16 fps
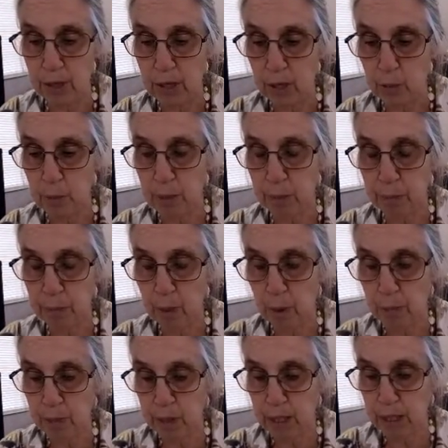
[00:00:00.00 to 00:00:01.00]
was
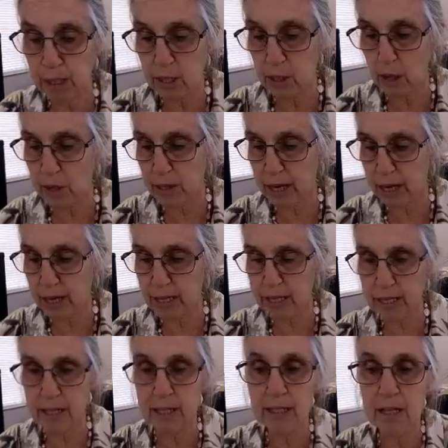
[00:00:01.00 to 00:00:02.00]
promptly
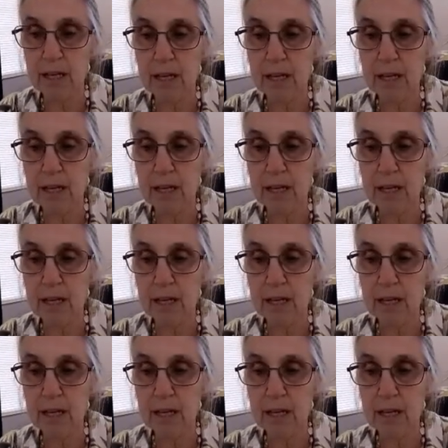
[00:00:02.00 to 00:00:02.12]
donated